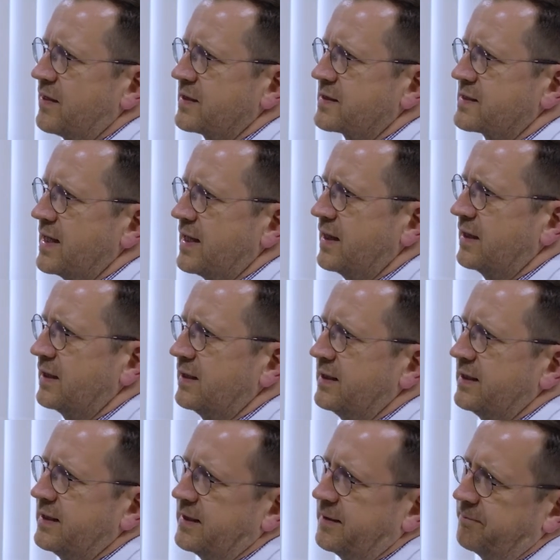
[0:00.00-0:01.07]
the single
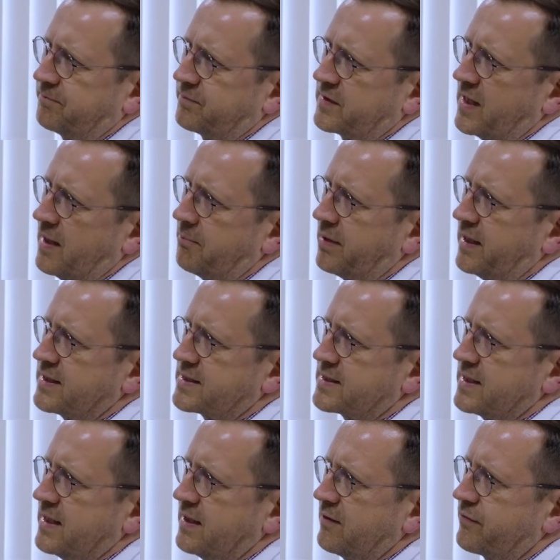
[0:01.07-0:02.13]
templates
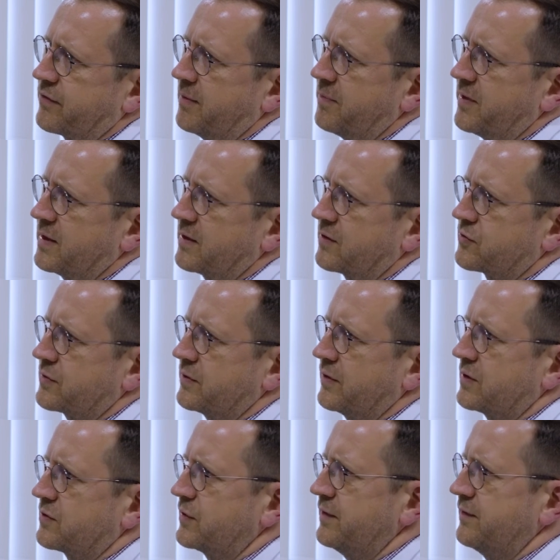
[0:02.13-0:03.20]
here from the
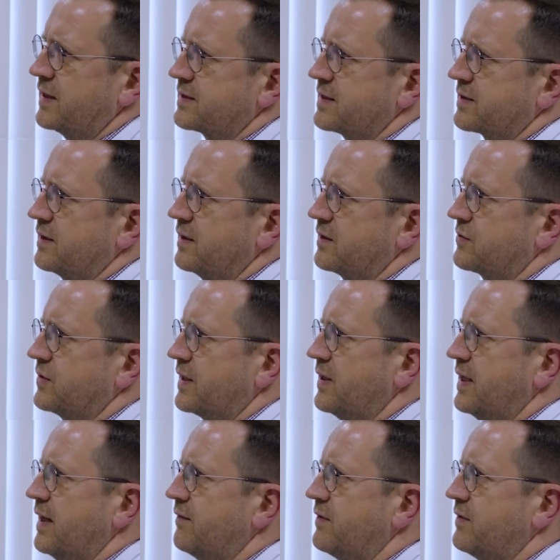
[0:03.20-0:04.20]
3-vessel trachea